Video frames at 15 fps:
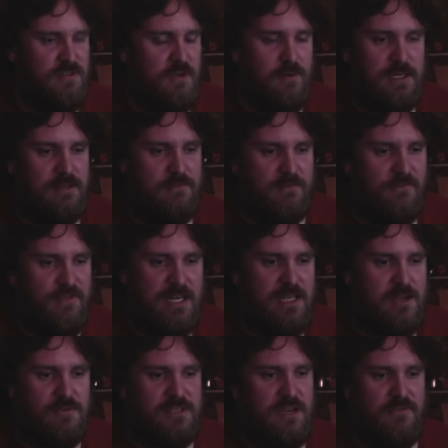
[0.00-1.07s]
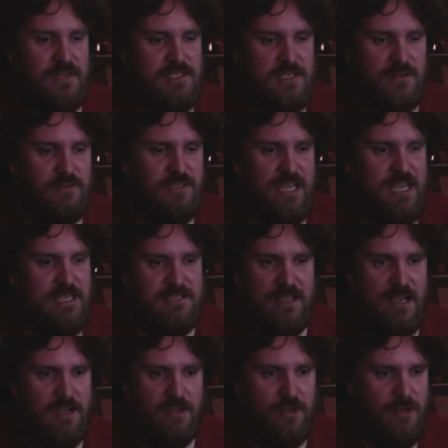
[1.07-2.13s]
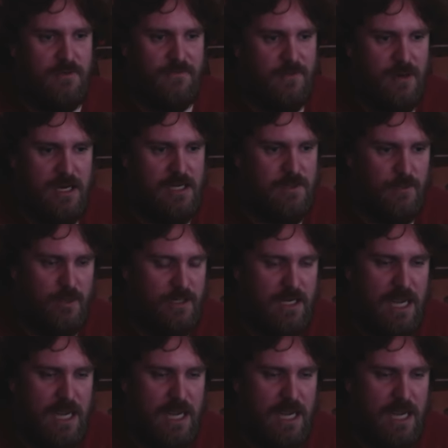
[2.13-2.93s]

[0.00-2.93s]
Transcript: Doing videos every single day is not good for anyone.